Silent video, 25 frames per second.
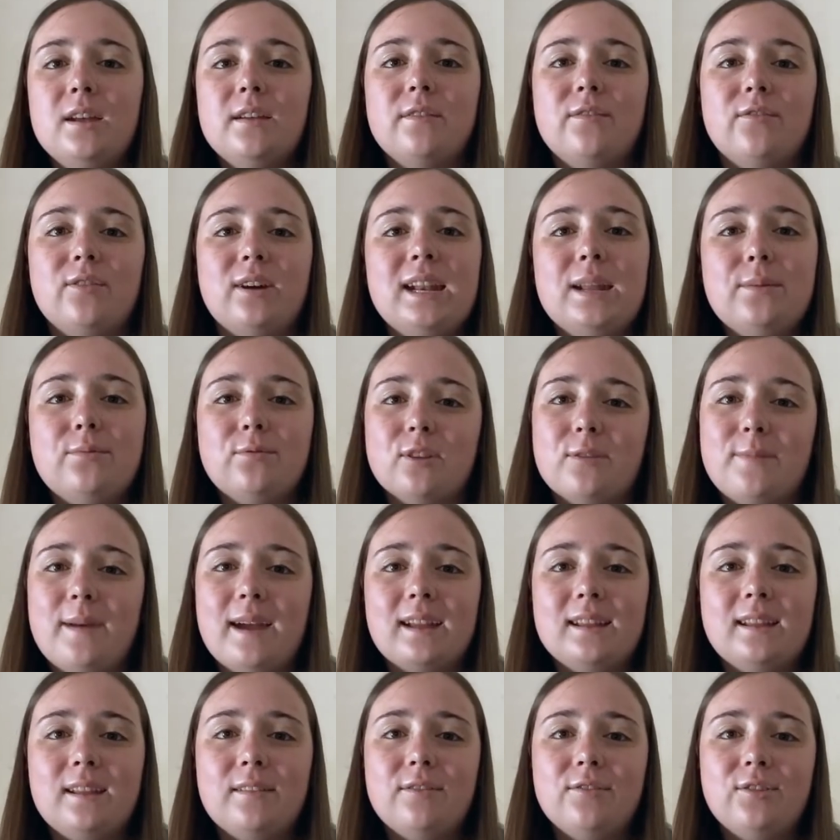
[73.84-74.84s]
For any
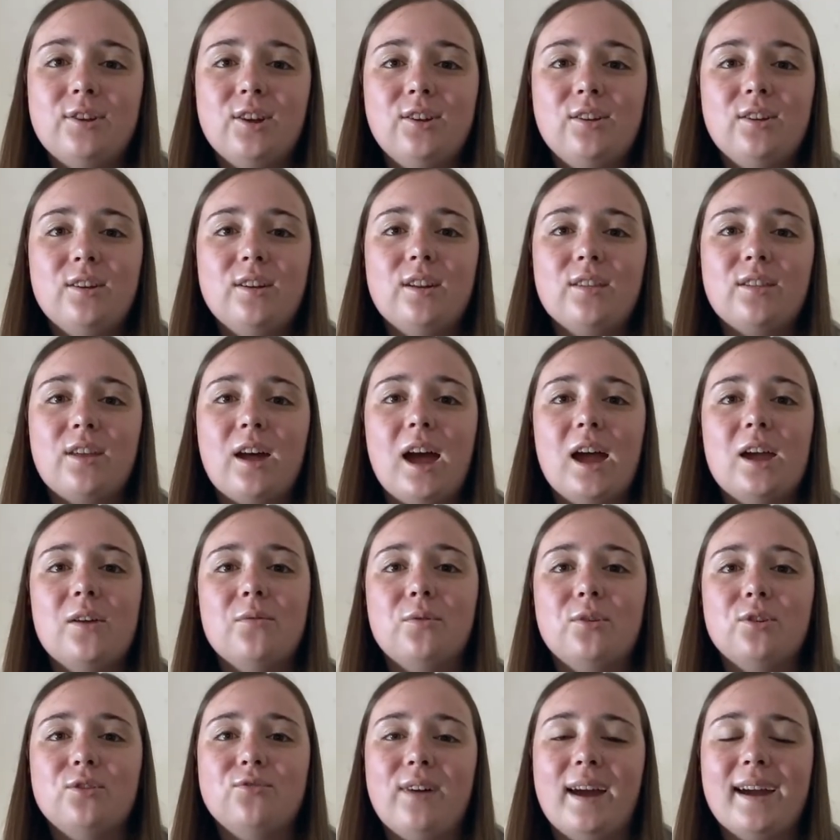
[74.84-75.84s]
prospective students, I
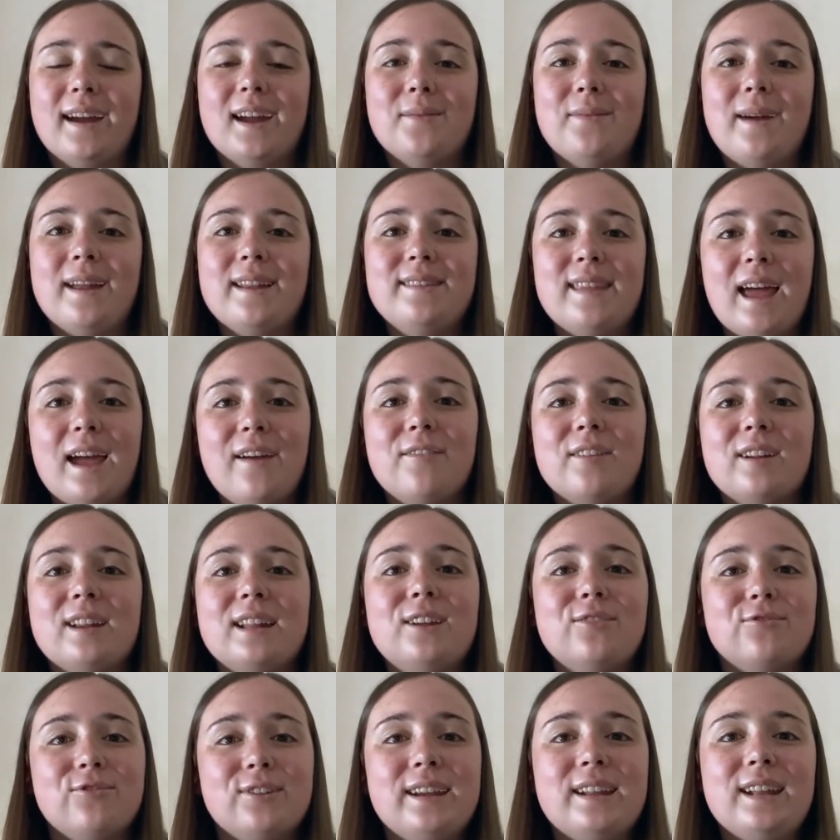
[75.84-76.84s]
would recommend
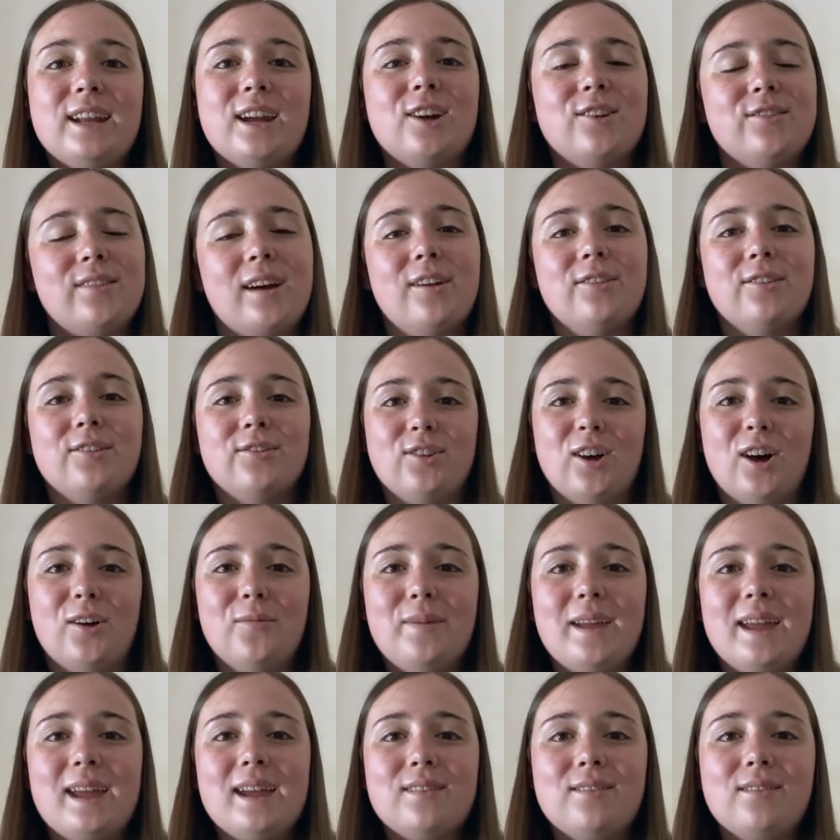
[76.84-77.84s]
definitely reading around the
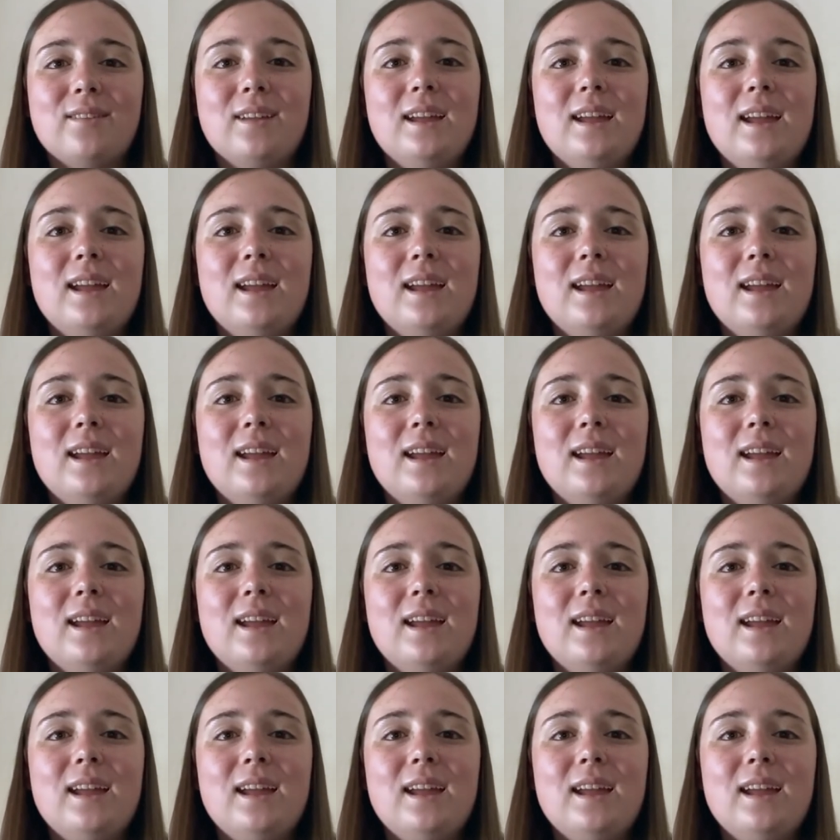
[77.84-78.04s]
topics.